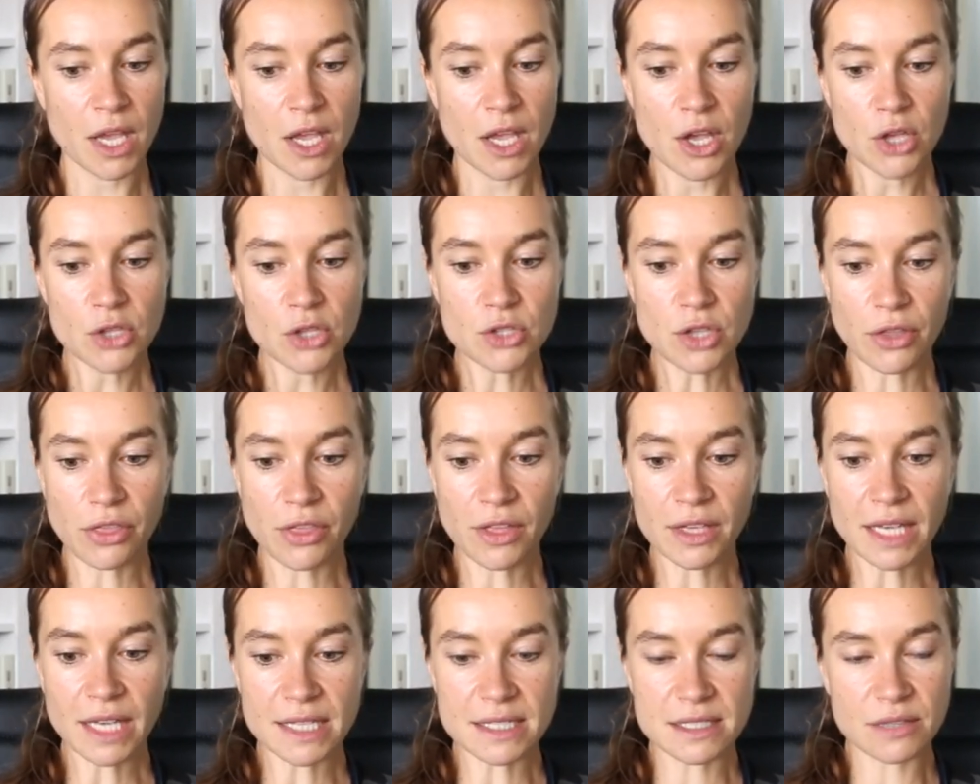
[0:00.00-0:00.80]
So I
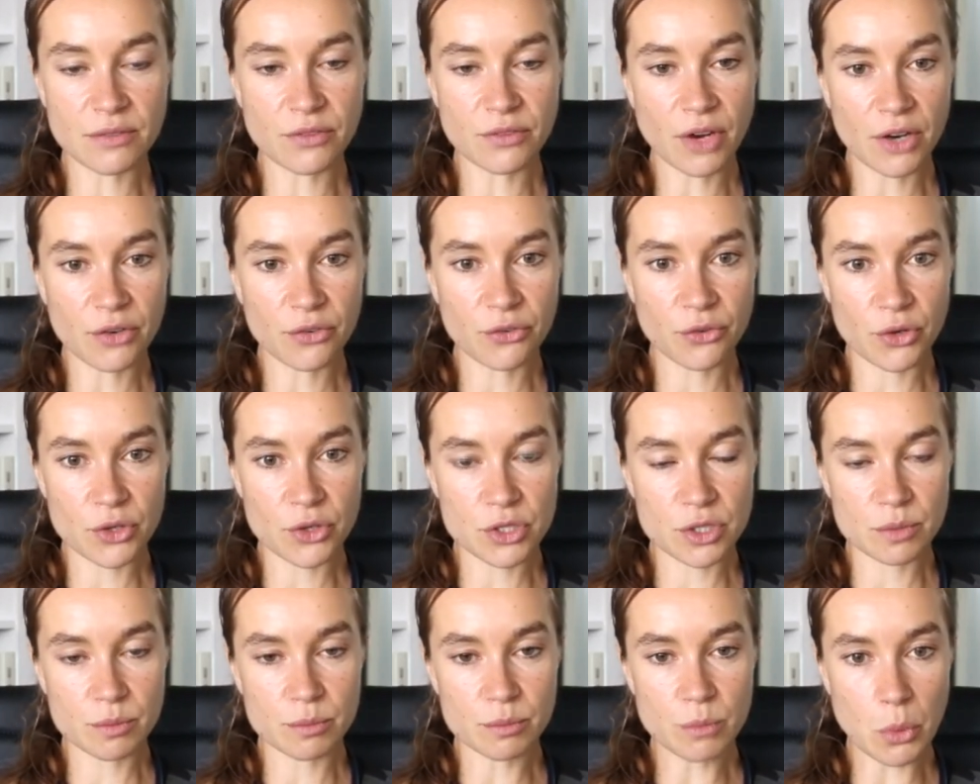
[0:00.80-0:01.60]
think that's the very
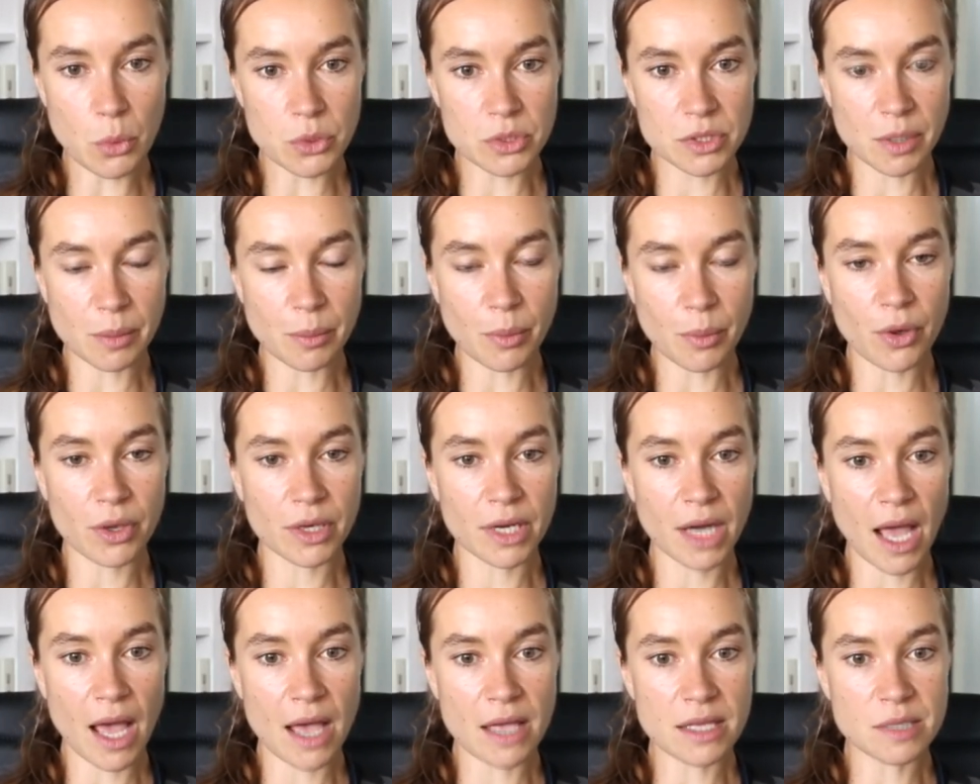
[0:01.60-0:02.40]
first most
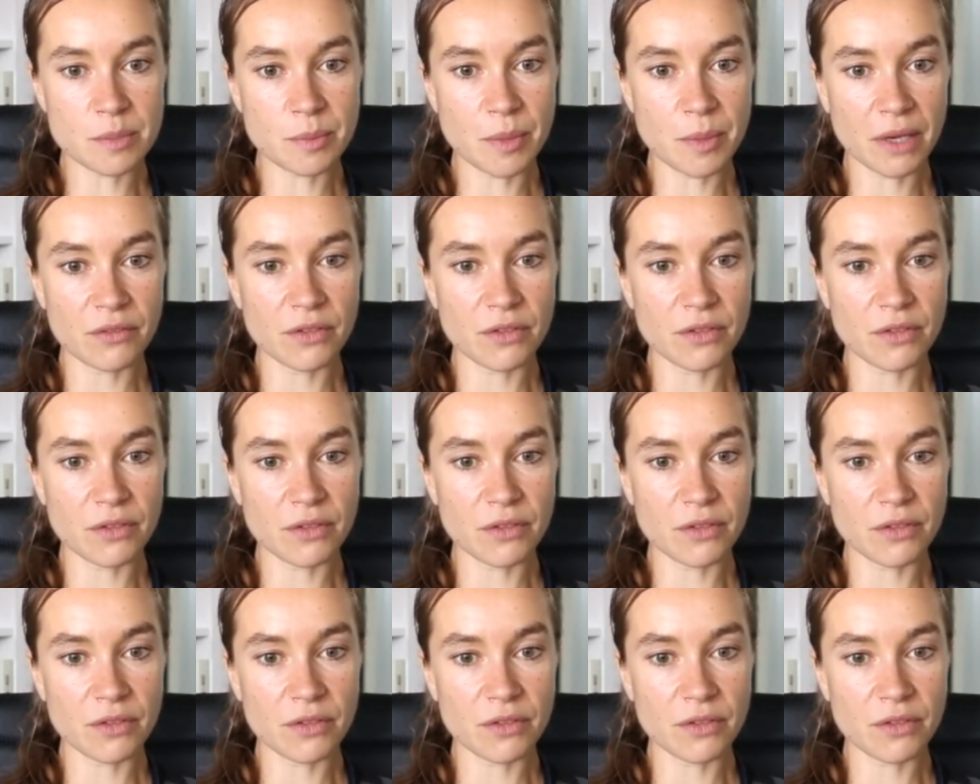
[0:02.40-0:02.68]
important aspect.